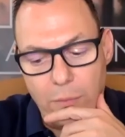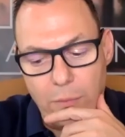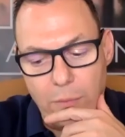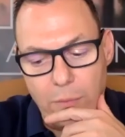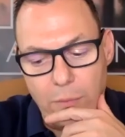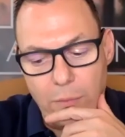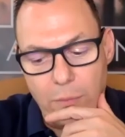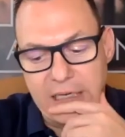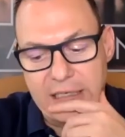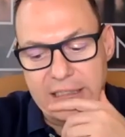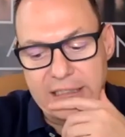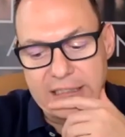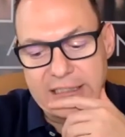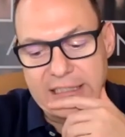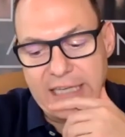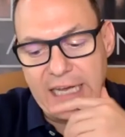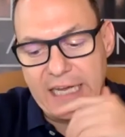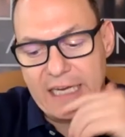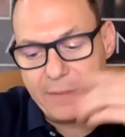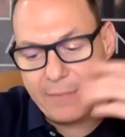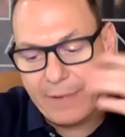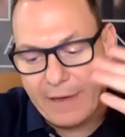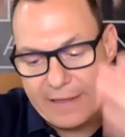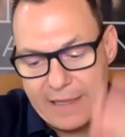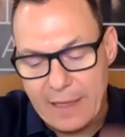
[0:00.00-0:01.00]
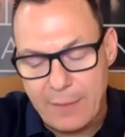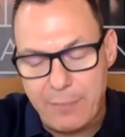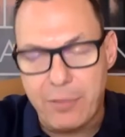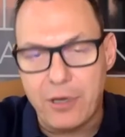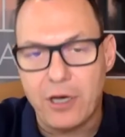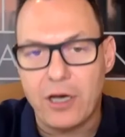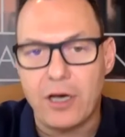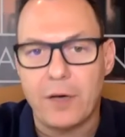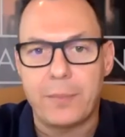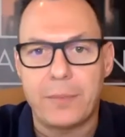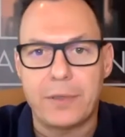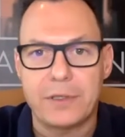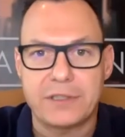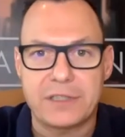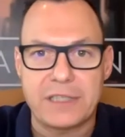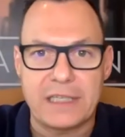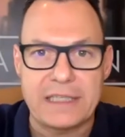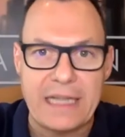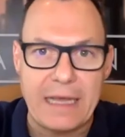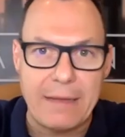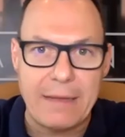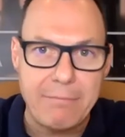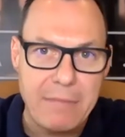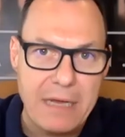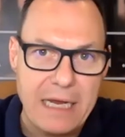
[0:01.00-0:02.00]
to understand about their purpose and
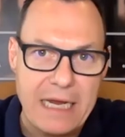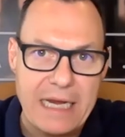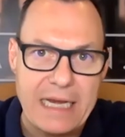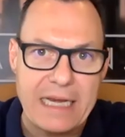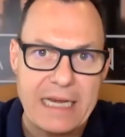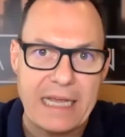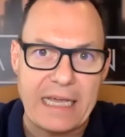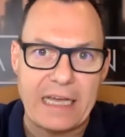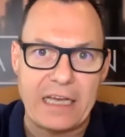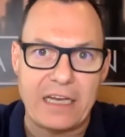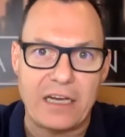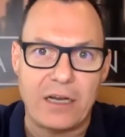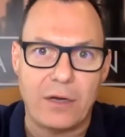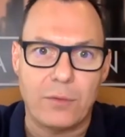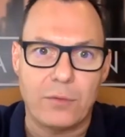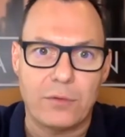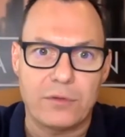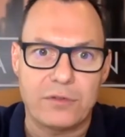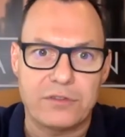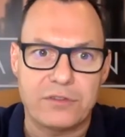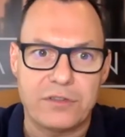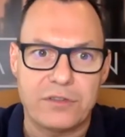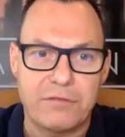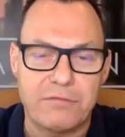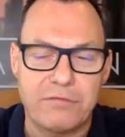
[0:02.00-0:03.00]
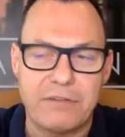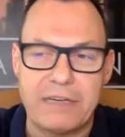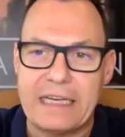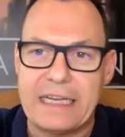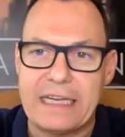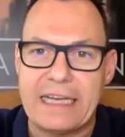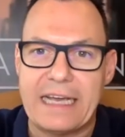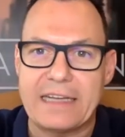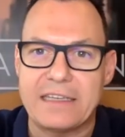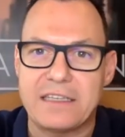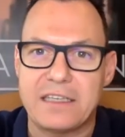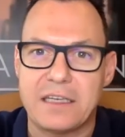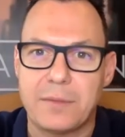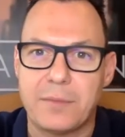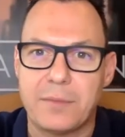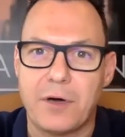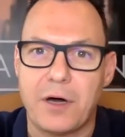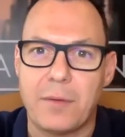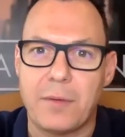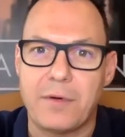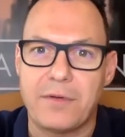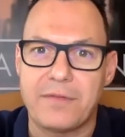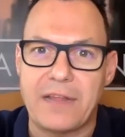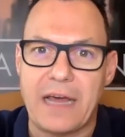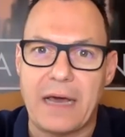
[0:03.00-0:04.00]
their meaning, and I want to really get to the
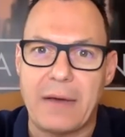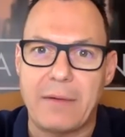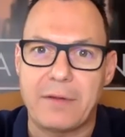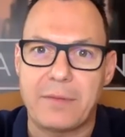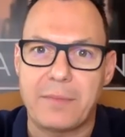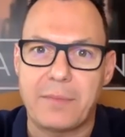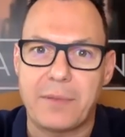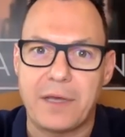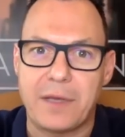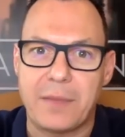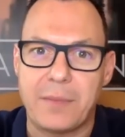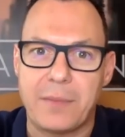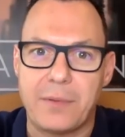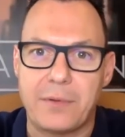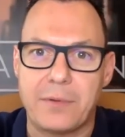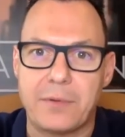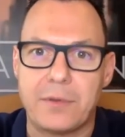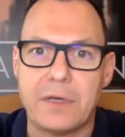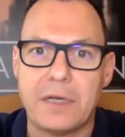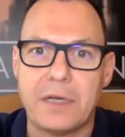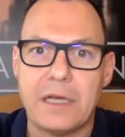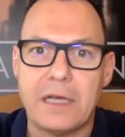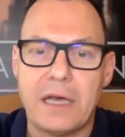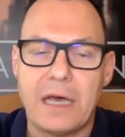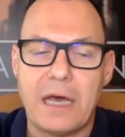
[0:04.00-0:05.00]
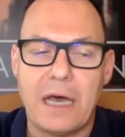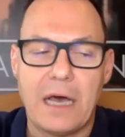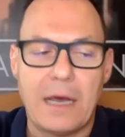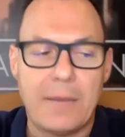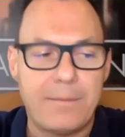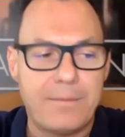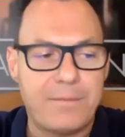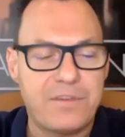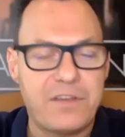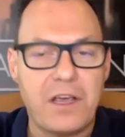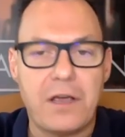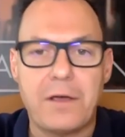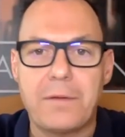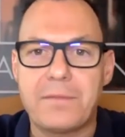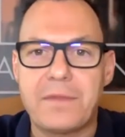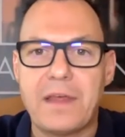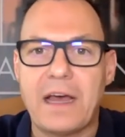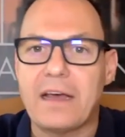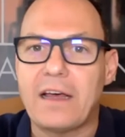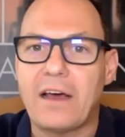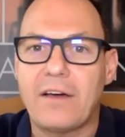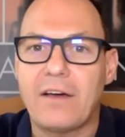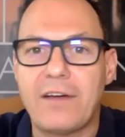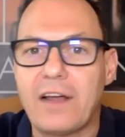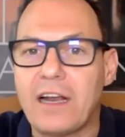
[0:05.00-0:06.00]
bottom of that with people. So
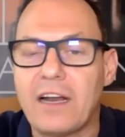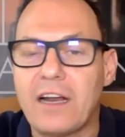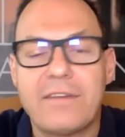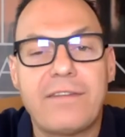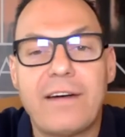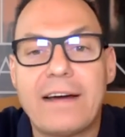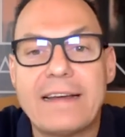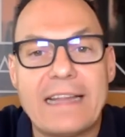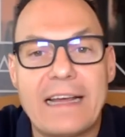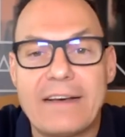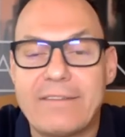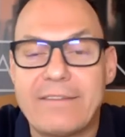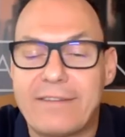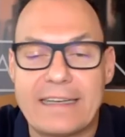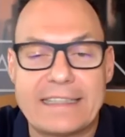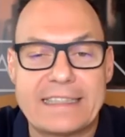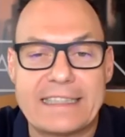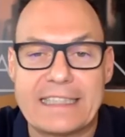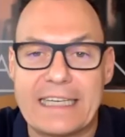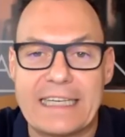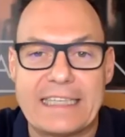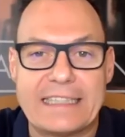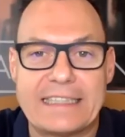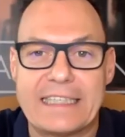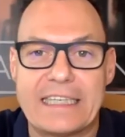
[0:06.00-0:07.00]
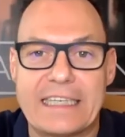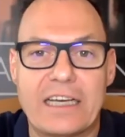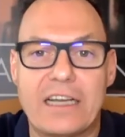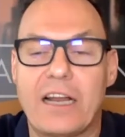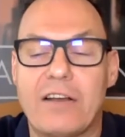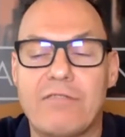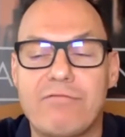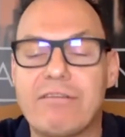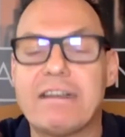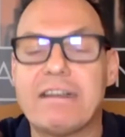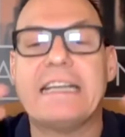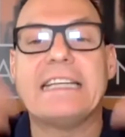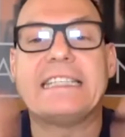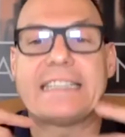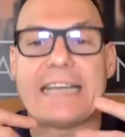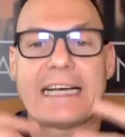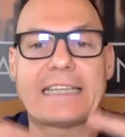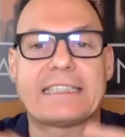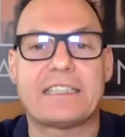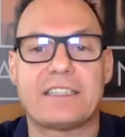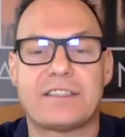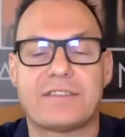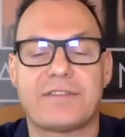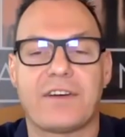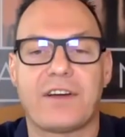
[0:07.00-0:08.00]
I find that fascinating and really
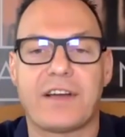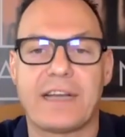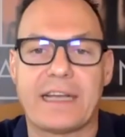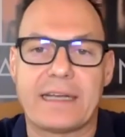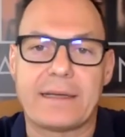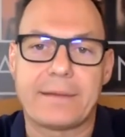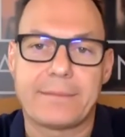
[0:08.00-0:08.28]
satisfying.